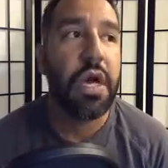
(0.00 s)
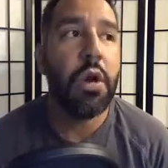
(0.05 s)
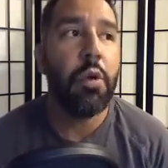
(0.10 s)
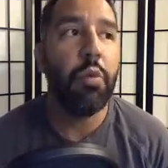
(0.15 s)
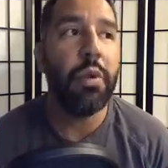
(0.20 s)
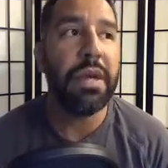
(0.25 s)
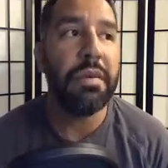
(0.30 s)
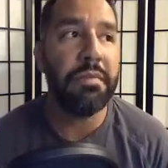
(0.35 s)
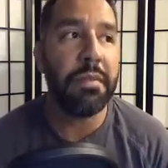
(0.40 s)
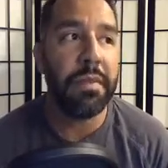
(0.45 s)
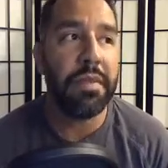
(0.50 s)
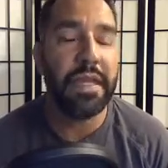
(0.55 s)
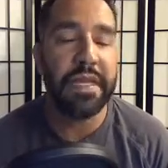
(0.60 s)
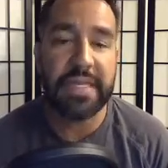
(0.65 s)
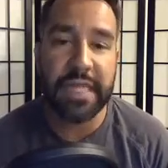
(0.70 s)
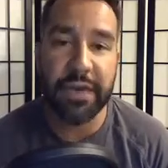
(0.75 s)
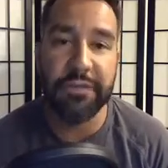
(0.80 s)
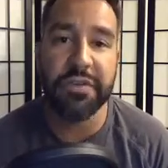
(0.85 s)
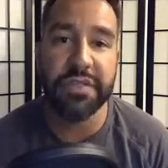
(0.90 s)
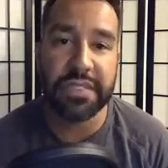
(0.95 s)
The
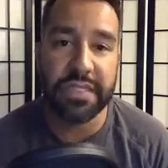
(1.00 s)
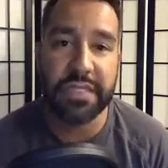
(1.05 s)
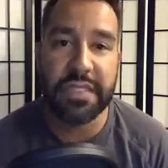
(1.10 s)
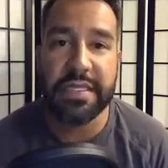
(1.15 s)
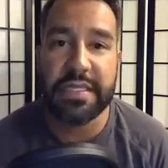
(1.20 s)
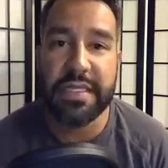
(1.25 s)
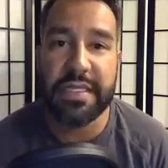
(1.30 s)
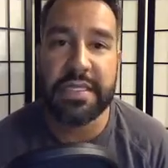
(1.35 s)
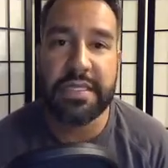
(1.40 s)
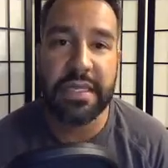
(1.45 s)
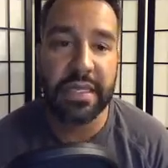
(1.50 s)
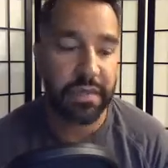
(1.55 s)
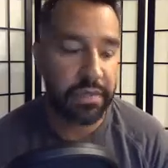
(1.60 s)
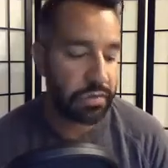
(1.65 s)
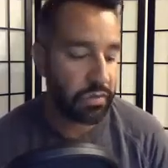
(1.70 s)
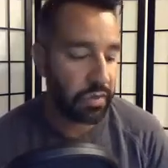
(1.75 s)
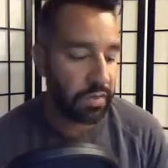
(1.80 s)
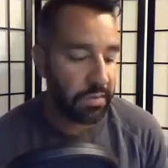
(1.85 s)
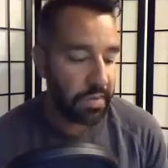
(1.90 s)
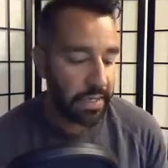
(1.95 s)
devil's in the
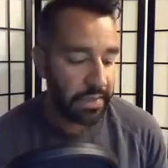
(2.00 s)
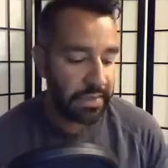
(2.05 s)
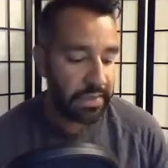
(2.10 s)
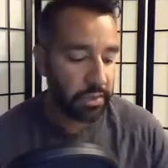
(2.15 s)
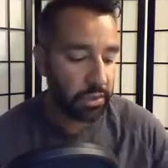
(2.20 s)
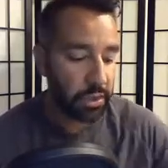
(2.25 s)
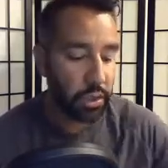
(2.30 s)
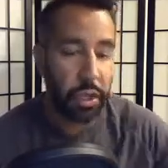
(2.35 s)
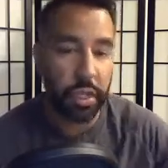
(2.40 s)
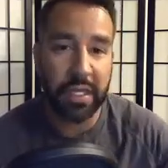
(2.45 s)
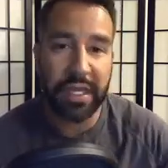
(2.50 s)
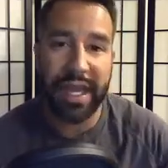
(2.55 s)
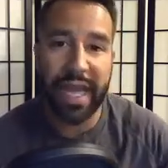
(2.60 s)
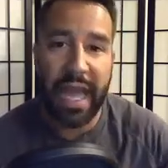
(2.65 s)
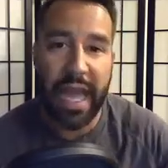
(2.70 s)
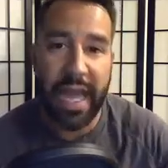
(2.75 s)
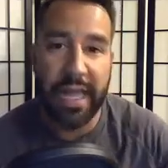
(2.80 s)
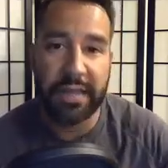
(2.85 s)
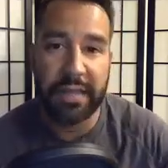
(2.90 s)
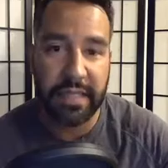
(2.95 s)
details. We must look
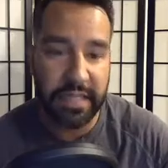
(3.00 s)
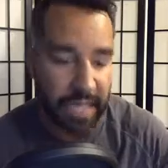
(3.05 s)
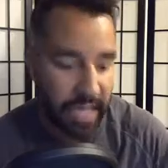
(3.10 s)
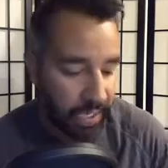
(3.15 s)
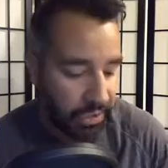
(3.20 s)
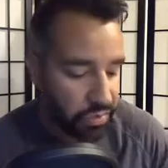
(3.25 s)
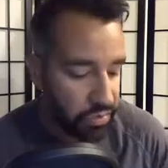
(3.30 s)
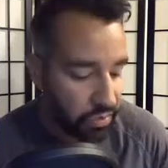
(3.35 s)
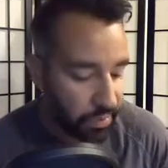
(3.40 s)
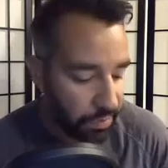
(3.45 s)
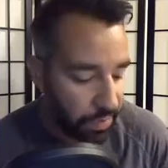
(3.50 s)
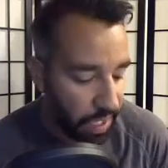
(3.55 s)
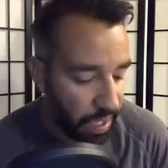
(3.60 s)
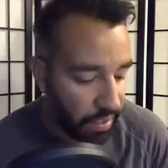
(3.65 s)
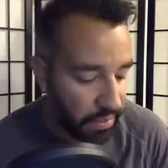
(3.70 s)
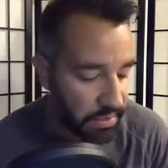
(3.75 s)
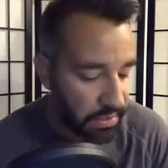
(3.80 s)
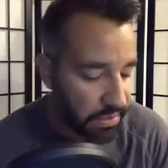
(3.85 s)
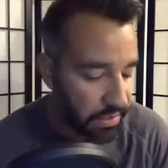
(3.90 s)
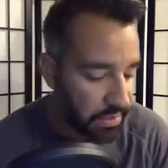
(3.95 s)
at the actual
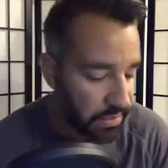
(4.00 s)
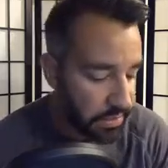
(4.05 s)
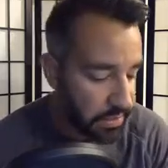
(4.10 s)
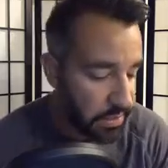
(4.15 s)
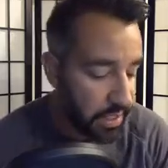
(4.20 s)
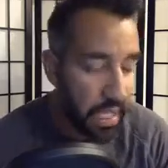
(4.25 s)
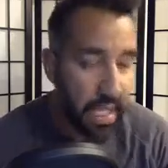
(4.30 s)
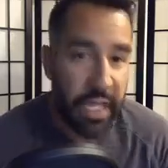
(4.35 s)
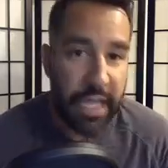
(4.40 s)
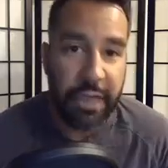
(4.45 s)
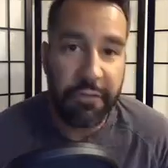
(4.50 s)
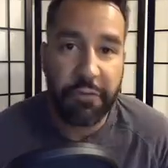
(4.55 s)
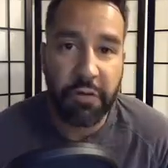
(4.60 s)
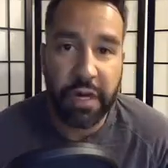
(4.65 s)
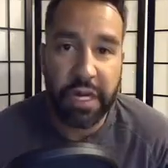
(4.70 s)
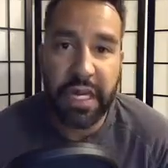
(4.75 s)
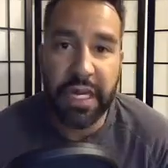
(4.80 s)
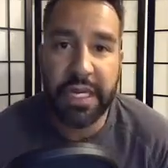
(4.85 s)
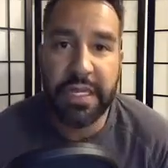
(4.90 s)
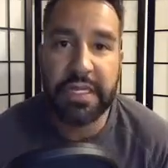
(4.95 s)
policies if we're
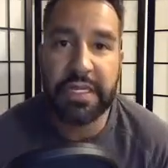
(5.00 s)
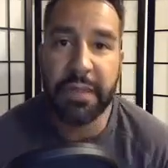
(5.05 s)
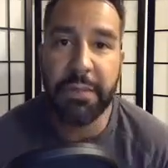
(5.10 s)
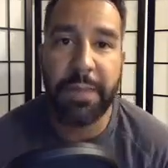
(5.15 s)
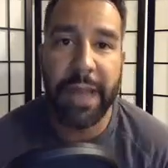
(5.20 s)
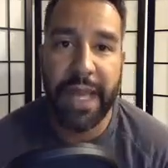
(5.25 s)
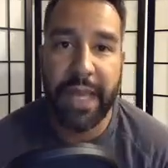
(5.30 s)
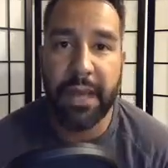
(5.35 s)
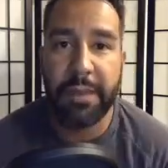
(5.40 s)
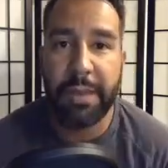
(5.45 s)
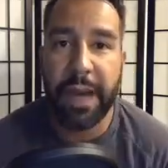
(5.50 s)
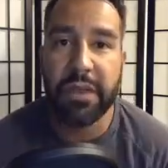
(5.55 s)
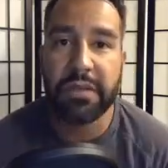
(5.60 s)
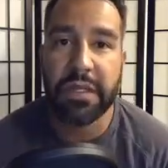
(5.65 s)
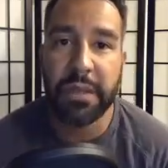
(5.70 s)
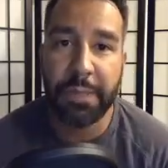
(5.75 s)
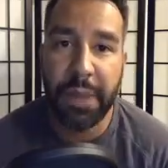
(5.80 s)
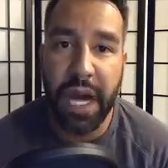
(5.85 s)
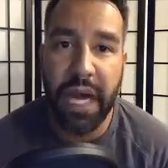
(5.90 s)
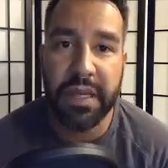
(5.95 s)
going to debate about
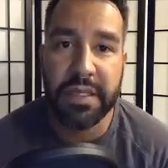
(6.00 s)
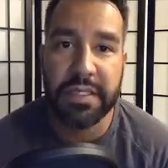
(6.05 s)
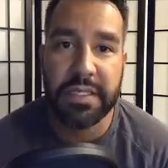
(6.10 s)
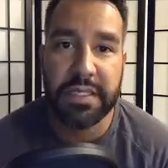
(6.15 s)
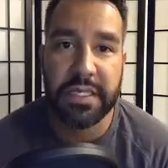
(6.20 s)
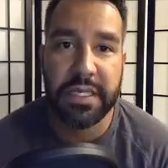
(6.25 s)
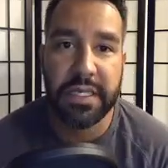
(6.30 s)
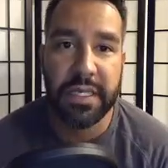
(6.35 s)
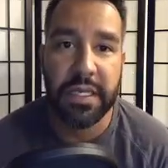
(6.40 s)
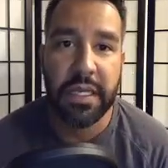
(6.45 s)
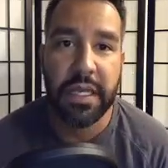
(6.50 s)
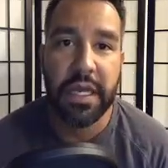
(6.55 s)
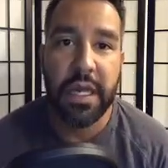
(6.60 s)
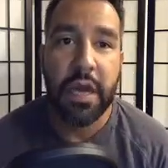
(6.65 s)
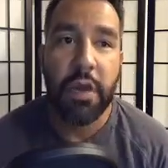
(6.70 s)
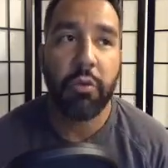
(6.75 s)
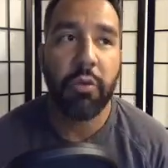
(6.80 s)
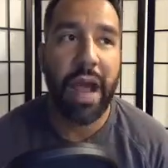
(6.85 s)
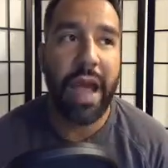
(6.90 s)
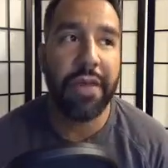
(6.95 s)
the policy
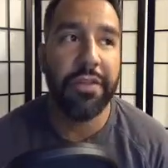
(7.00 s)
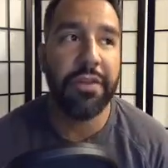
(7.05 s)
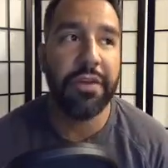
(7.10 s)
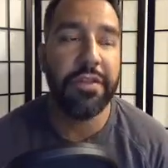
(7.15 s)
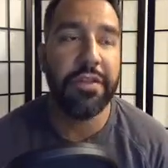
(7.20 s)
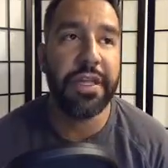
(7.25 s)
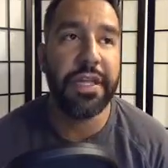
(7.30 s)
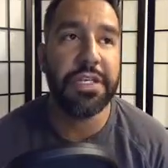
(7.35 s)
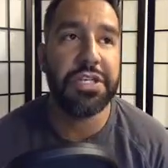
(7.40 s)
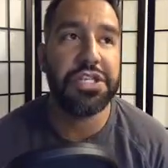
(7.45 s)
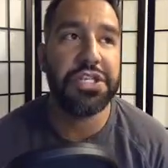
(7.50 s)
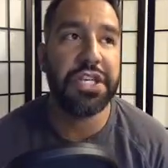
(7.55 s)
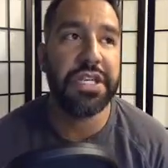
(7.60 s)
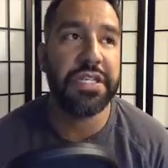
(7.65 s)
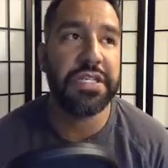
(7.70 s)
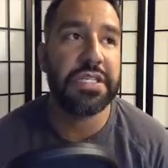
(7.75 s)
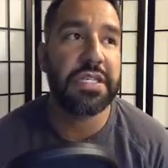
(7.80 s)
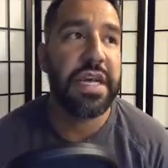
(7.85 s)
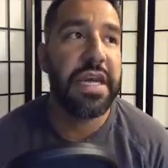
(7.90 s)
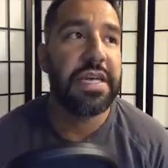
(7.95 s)
rather than
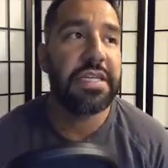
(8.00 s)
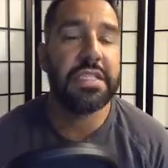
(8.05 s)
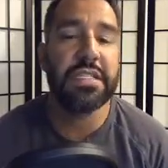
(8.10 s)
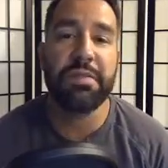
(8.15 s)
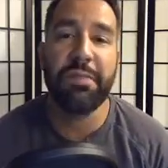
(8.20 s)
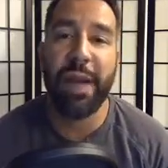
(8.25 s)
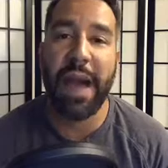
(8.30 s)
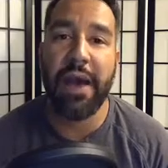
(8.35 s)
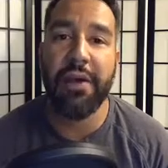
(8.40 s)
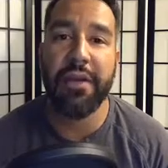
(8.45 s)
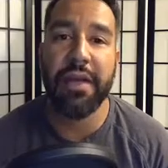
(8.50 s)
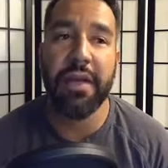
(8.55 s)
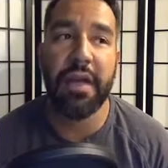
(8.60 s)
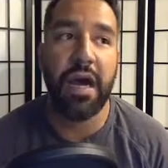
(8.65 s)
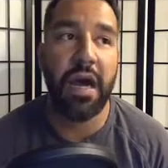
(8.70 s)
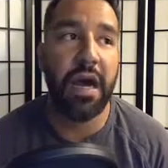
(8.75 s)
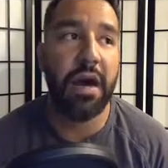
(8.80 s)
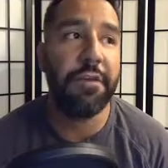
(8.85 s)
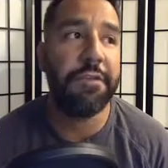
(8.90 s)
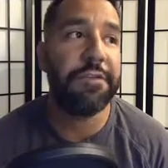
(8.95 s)
just spouting
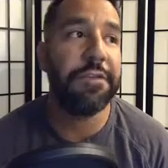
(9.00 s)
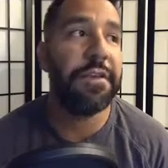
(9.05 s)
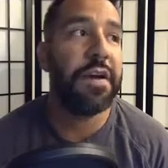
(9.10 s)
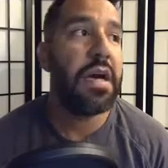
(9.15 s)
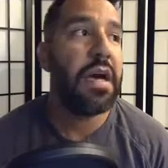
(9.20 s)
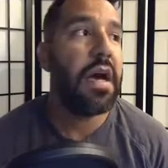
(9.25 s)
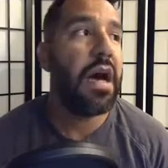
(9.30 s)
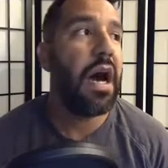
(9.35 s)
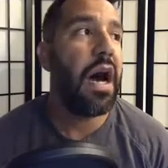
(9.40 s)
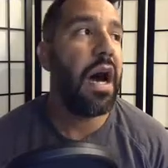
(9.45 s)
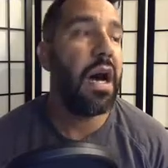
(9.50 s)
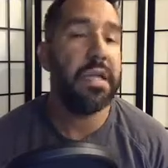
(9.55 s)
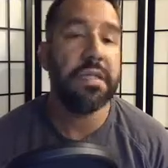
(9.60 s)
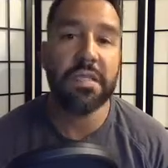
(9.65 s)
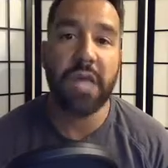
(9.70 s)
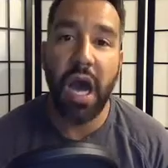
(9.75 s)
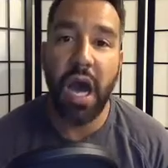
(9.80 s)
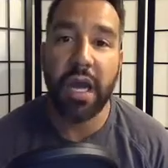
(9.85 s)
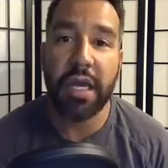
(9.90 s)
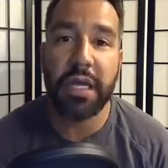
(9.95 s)
off
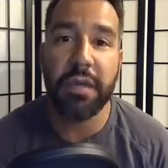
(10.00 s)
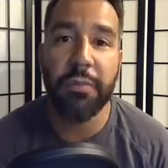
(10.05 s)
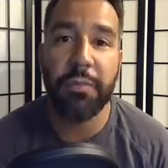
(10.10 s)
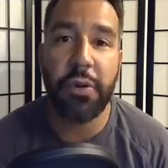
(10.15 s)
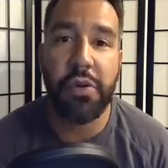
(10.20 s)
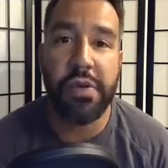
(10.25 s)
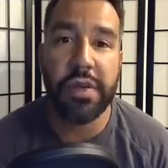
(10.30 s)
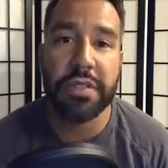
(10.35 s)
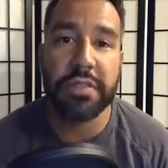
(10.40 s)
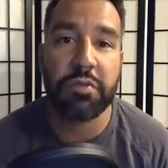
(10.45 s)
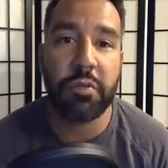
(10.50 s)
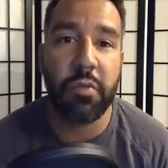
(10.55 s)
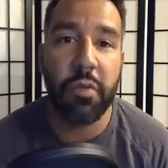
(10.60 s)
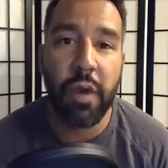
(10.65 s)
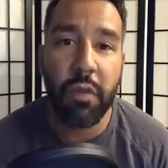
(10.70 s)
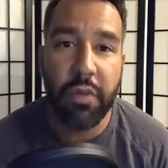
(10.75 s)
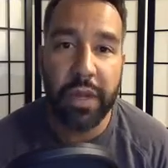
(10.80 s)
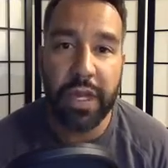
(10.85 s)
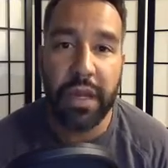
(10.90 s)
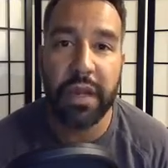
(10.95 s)
talking points from
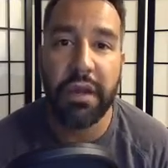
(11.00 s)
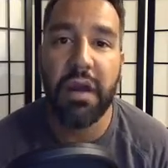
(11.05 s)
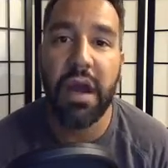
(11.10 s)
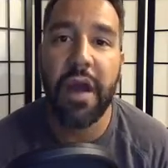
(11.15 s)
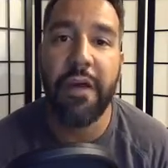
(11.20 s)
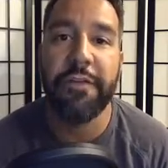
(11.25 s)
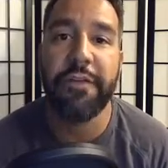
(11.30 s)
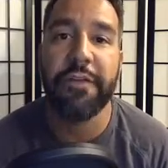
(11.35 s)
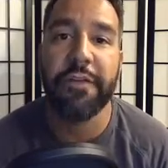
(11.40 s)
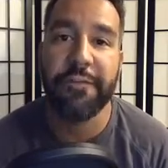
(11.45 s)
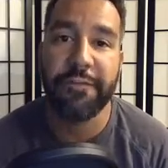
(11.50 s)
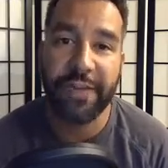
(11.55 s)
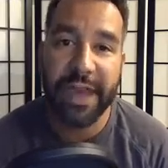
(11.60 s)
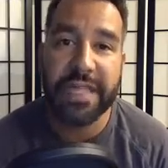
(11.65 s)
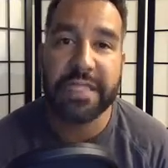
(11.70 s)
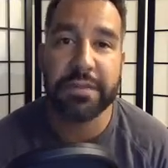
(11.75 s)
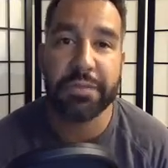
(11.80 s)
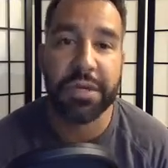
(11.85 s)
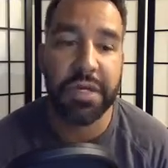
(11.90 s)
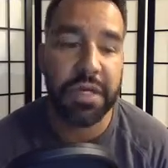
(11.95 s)
what we hear off of
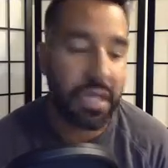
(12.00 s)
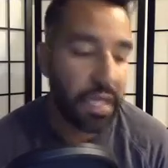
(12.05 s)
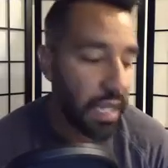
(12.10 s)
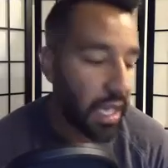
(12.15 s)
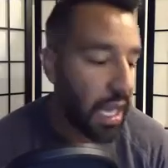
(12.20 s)
Facebook.